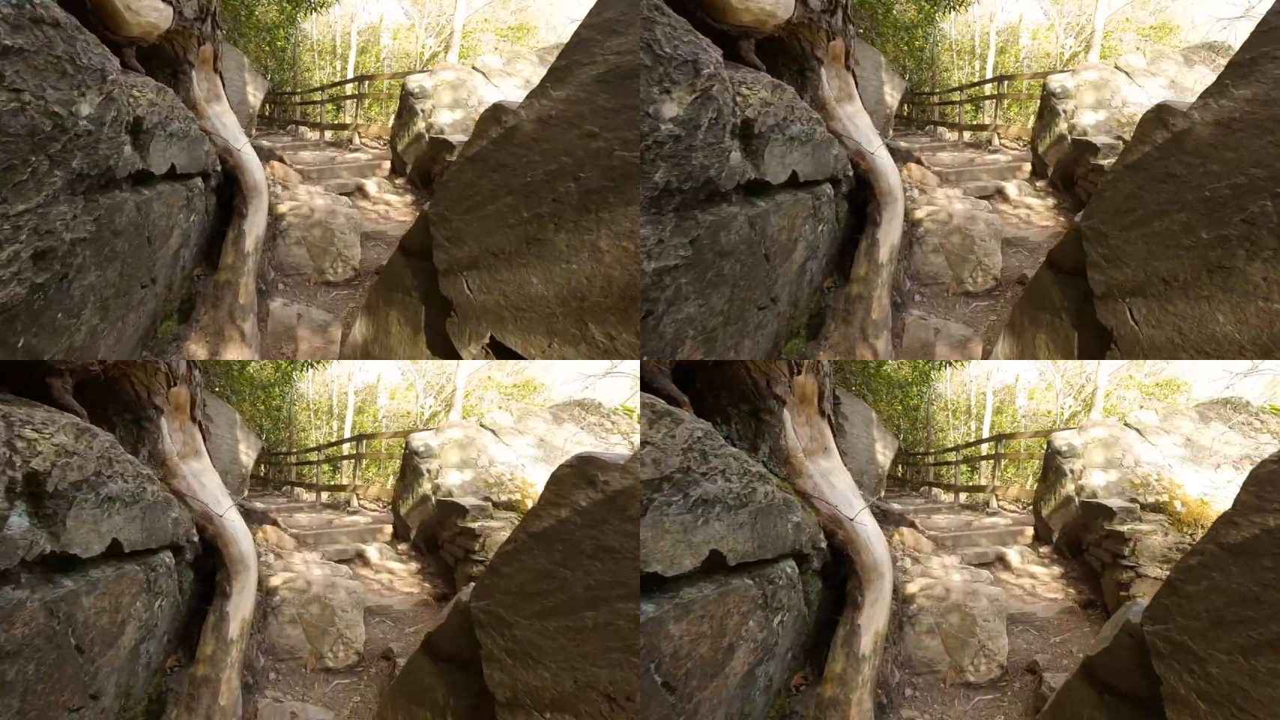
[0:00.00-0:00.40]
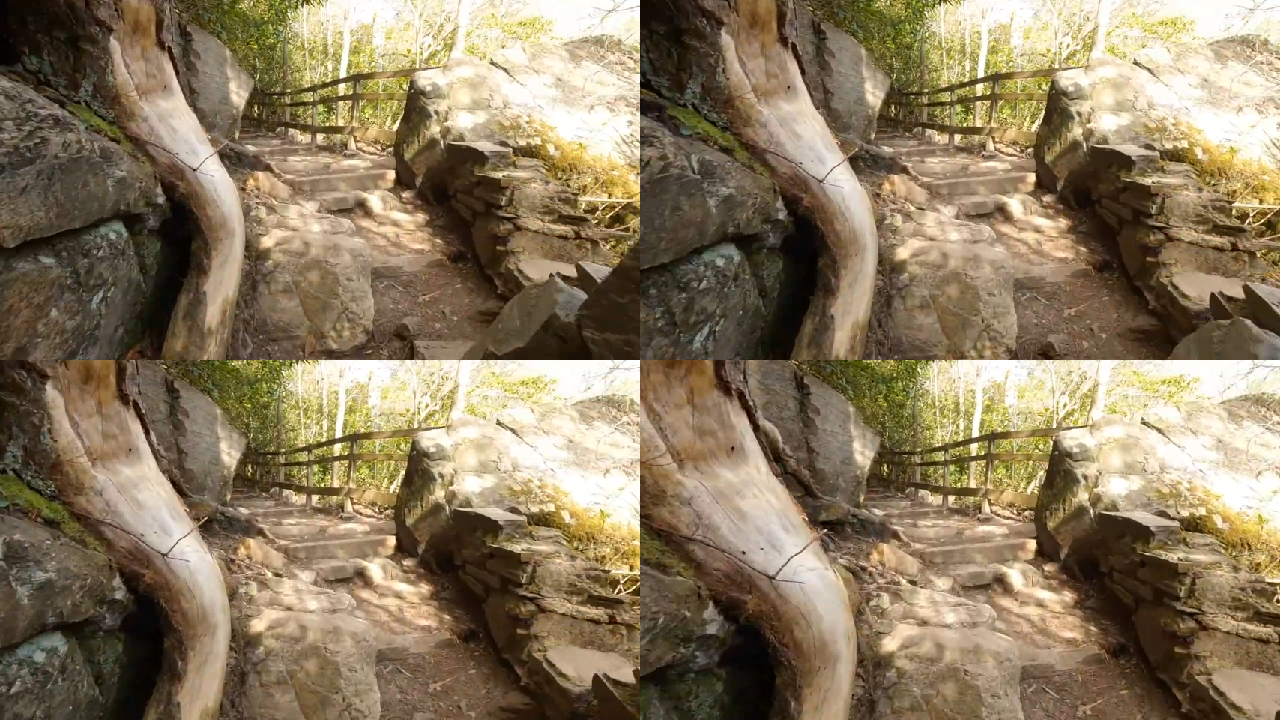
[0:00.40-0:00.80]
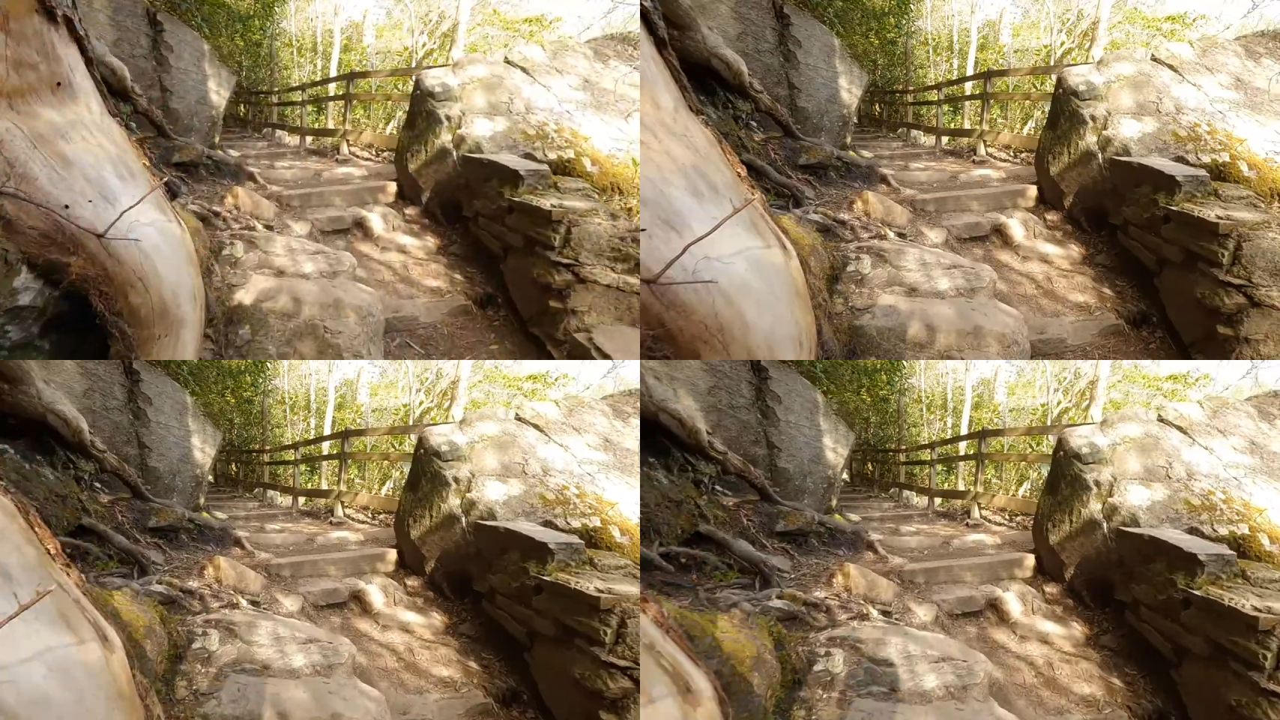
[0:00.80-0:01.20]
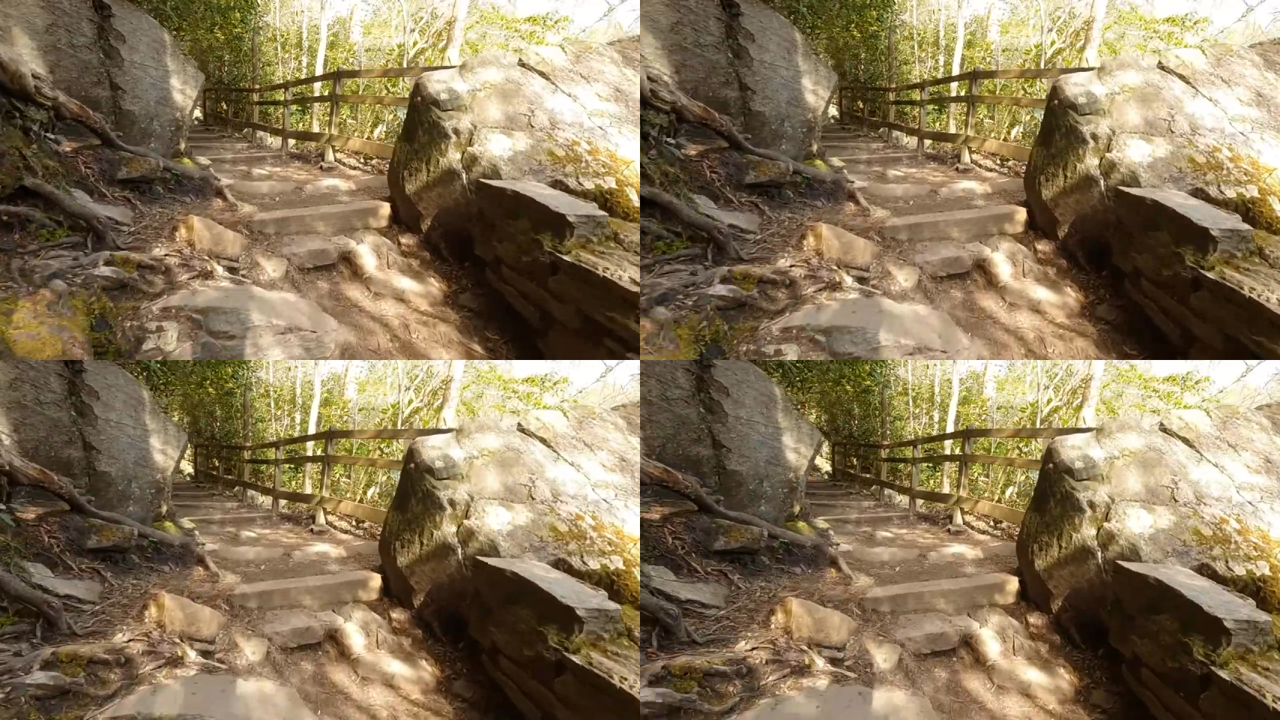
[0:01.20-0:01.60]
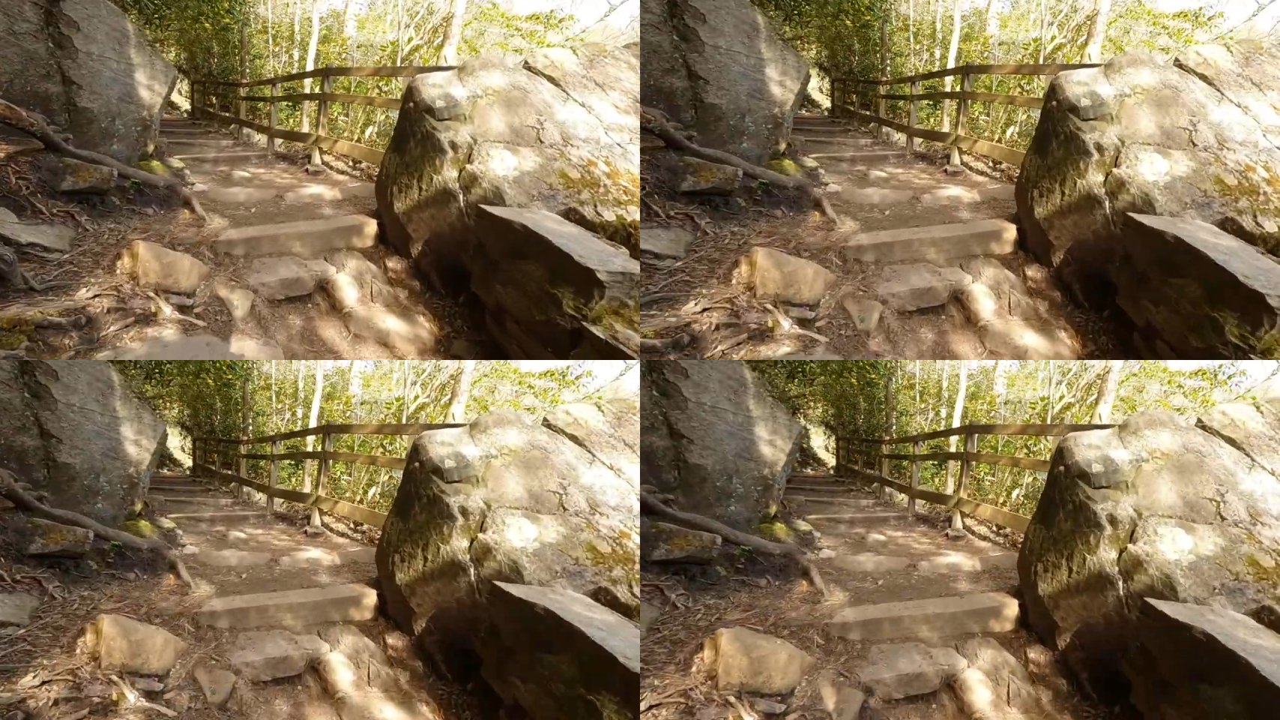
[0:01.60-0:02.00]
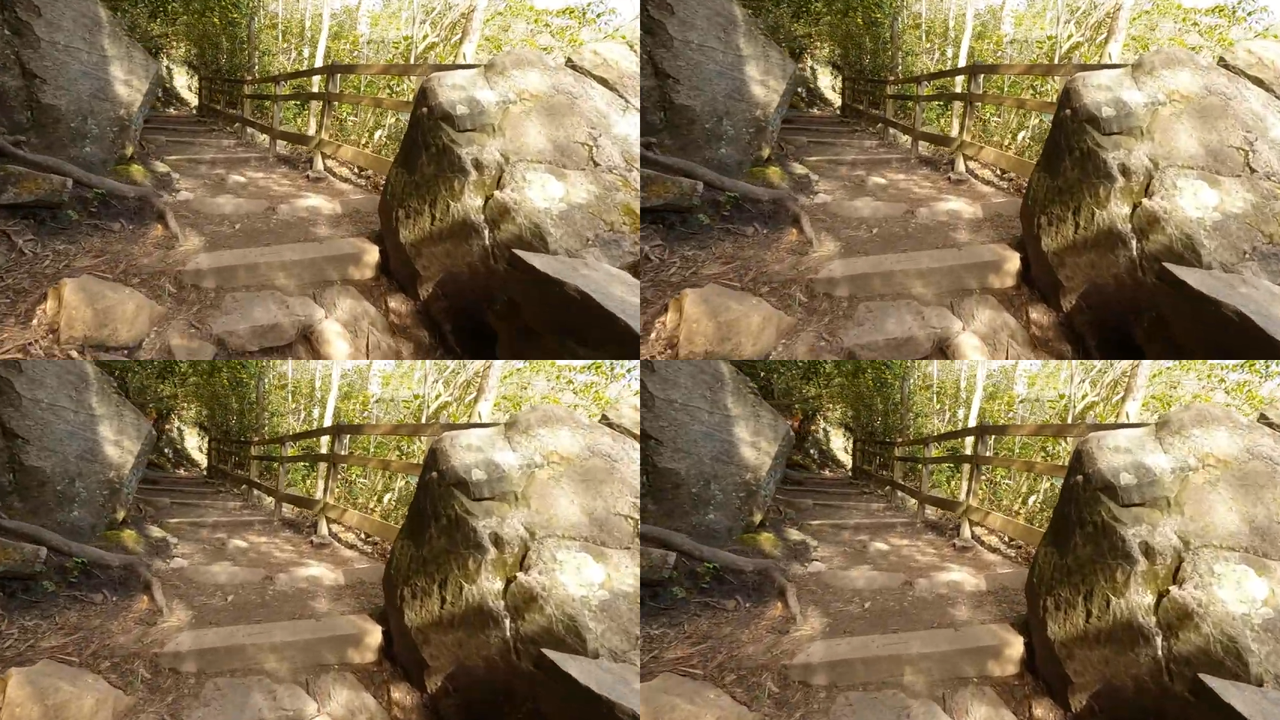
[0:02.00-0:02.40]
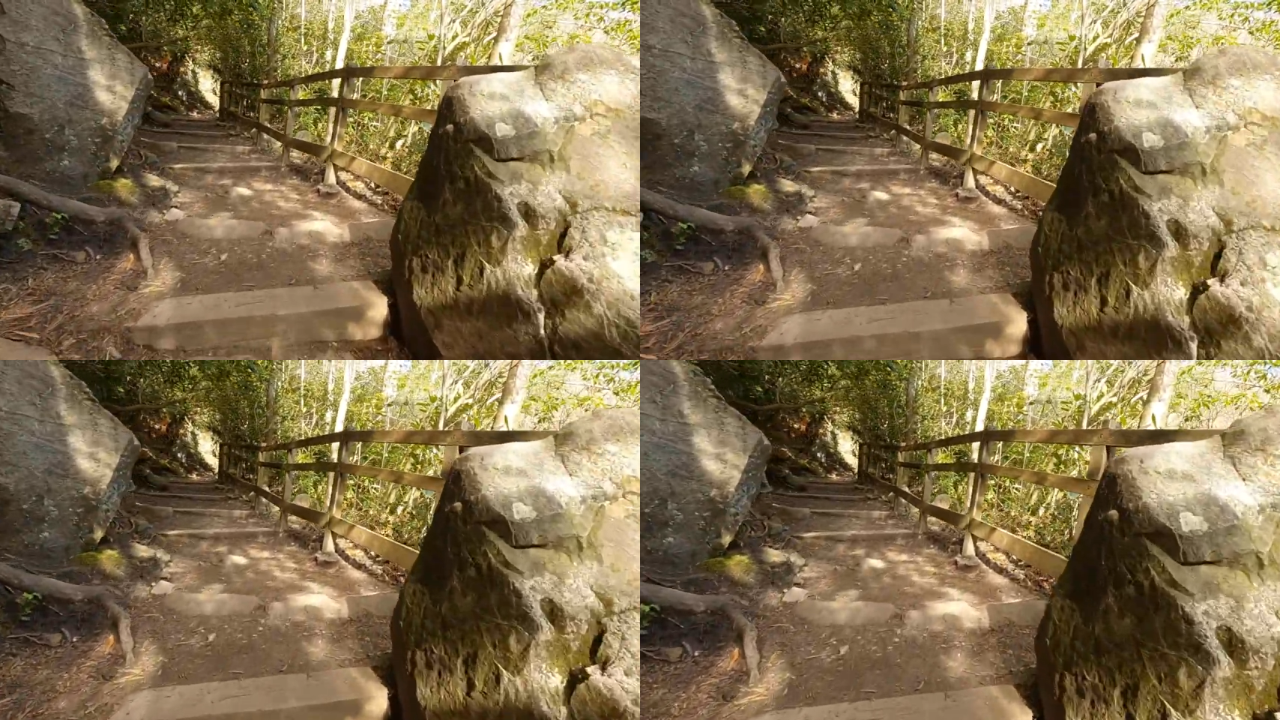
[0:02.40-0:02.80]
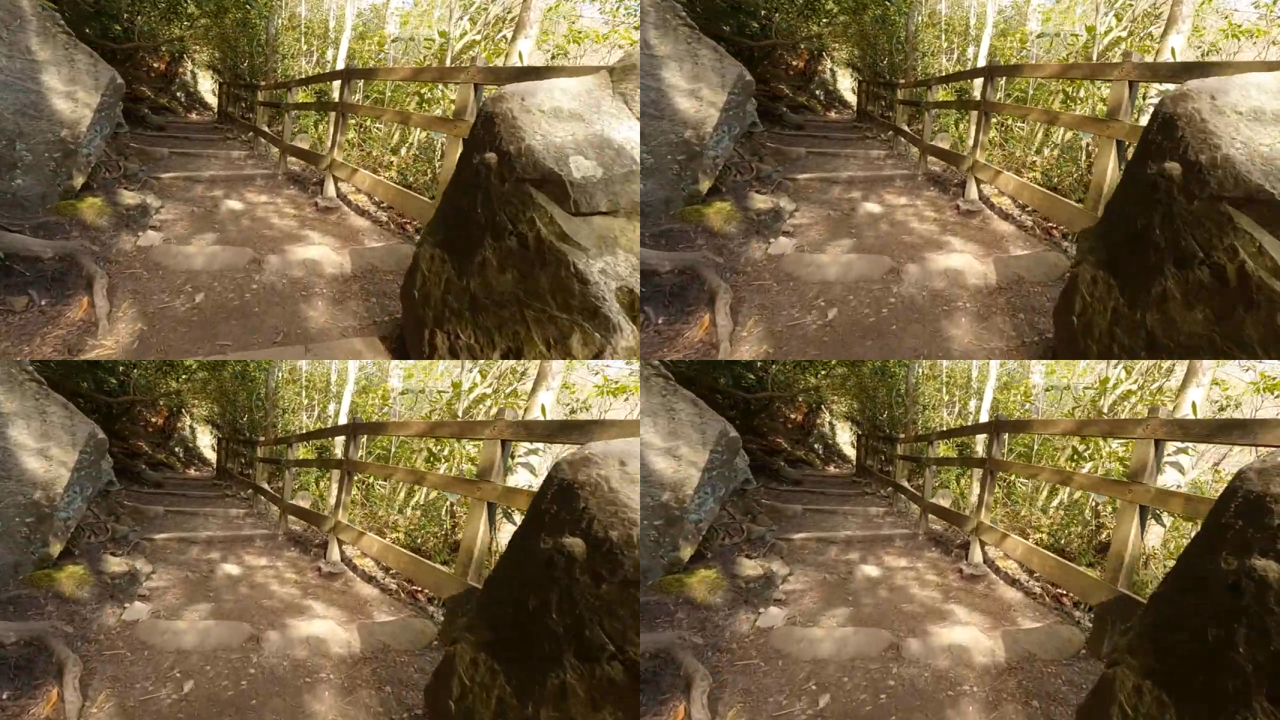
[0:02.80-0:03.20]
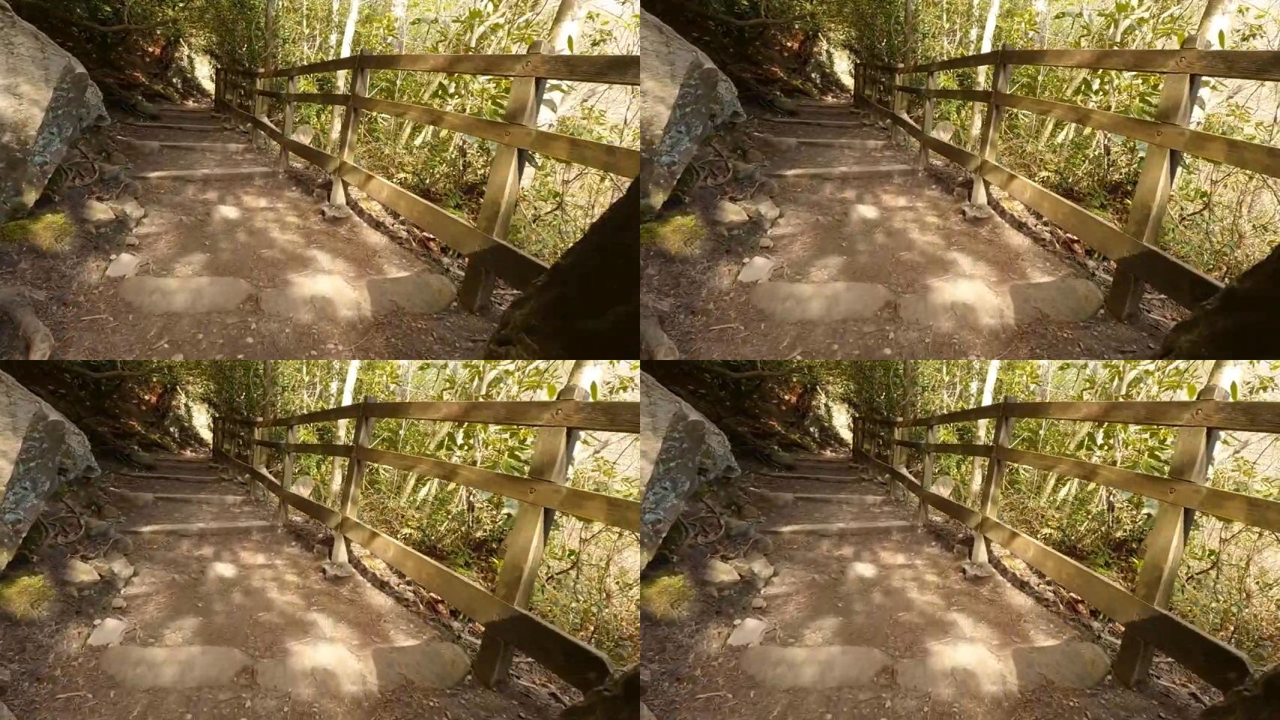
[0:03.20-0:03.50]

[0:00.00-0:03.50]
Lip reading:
No face is visible, so there are no lips to read.